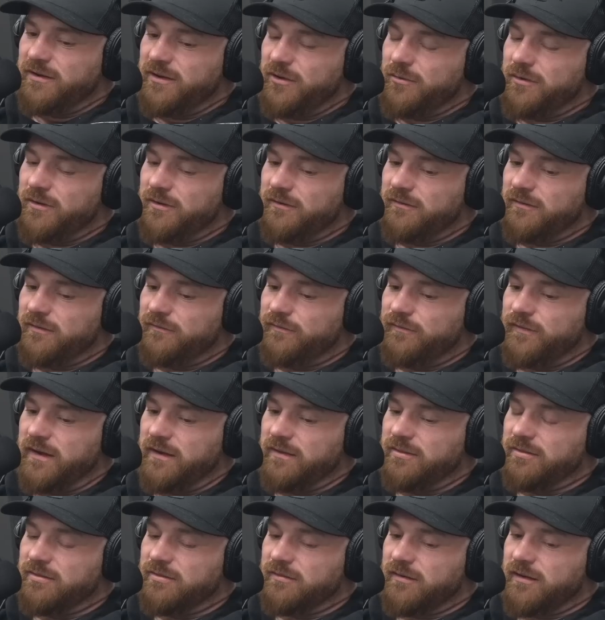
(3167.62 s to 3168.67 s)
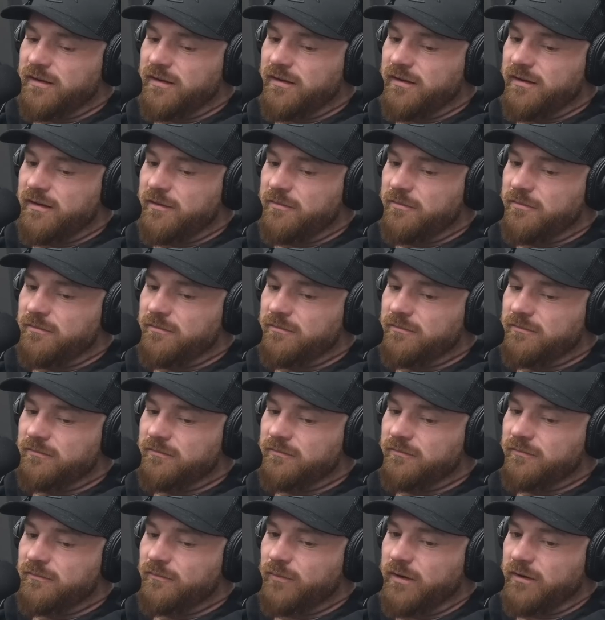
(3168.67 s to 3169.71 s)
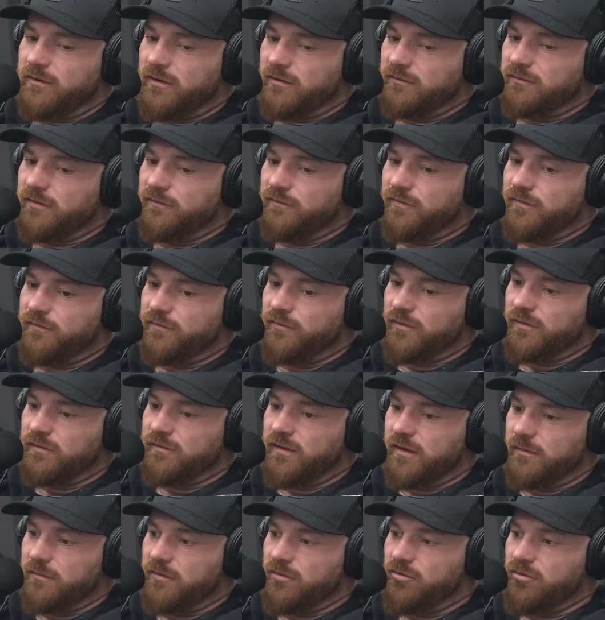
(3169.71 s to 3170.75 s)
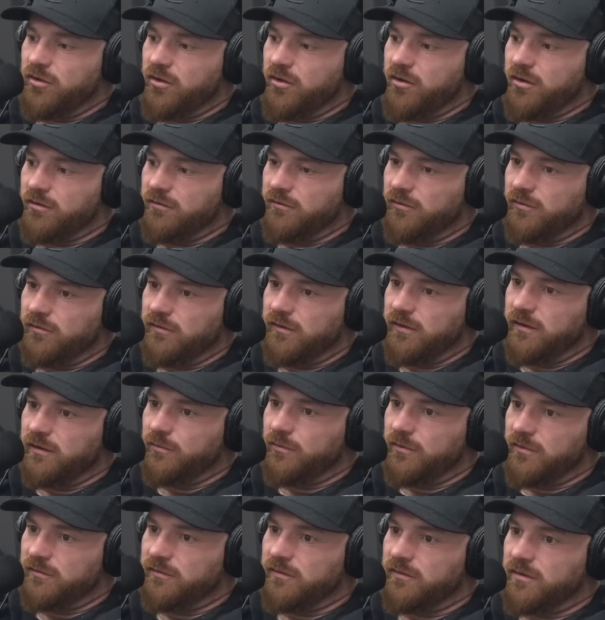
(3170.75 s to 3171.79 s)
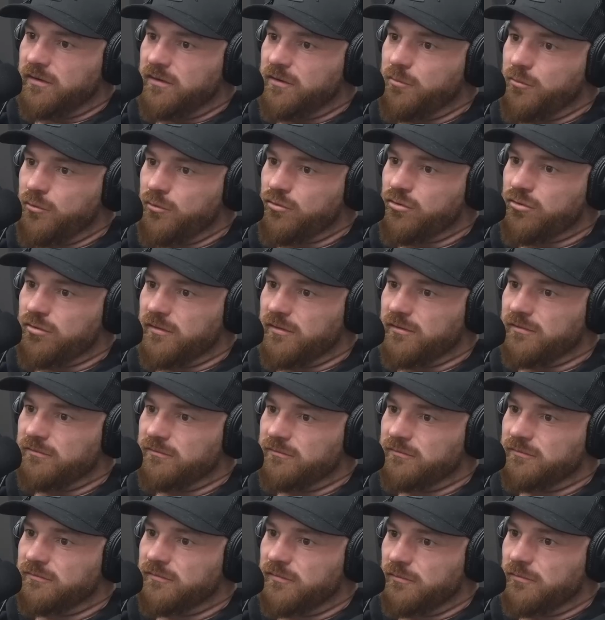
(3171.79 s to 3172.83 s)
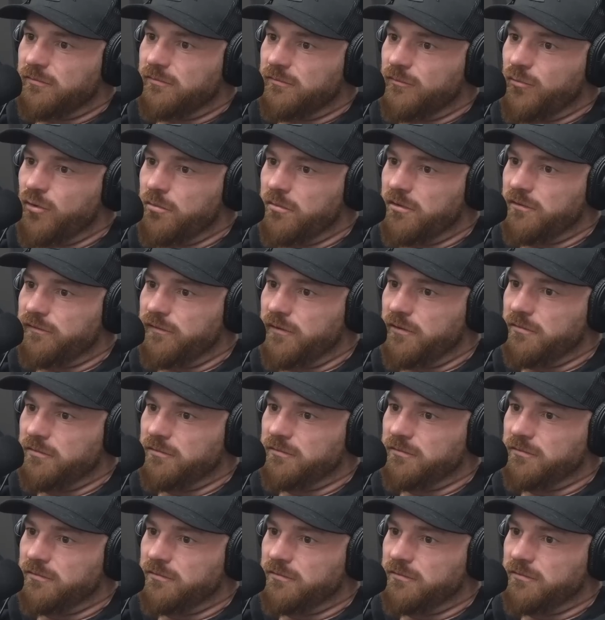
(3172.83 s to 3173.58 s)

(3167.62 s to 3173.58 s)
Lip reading: and Faith went hunting for the first time and she got to the, was it an emotional moment for you?